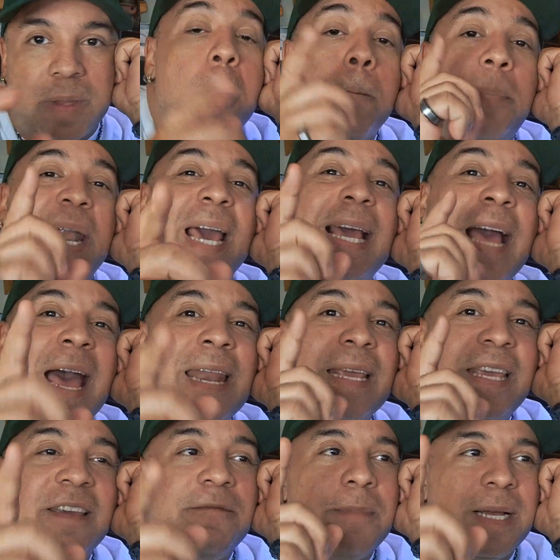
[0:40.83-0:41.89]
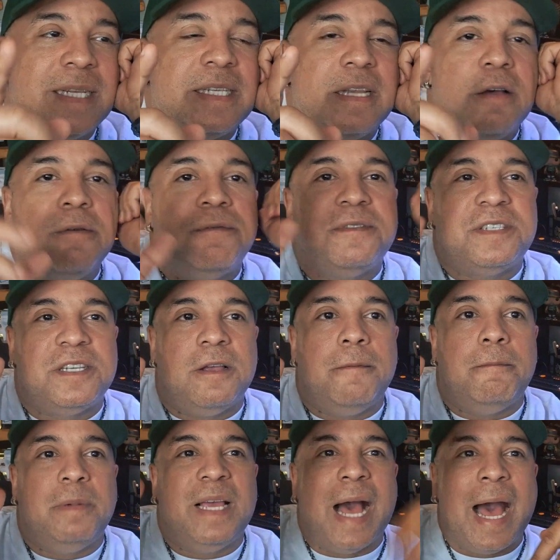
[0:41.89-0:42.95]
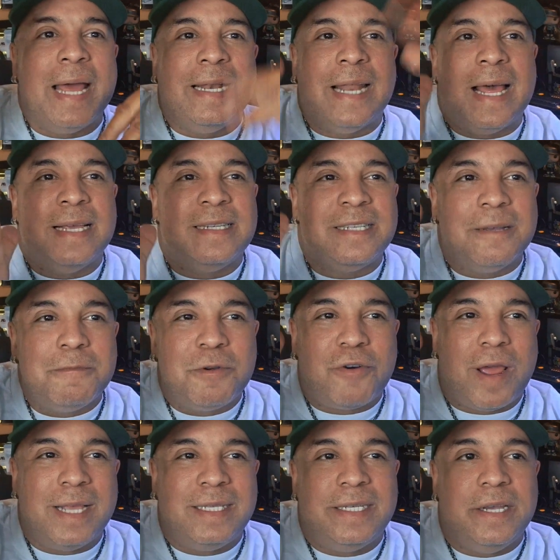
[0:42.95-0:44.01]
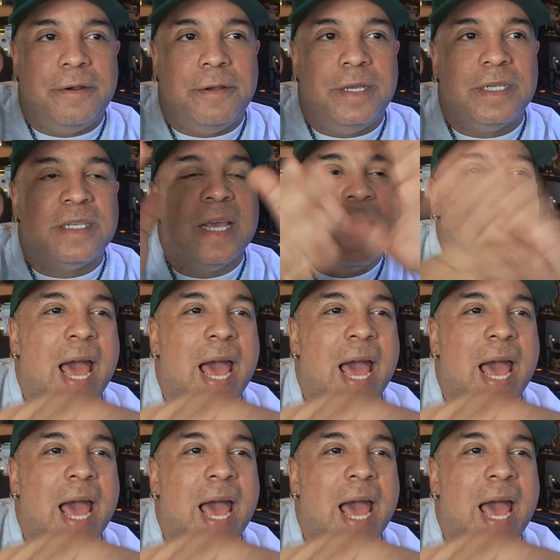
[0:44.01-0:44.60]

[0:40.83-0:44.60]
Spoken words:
But I gotta give myself some guidelines, some criterias.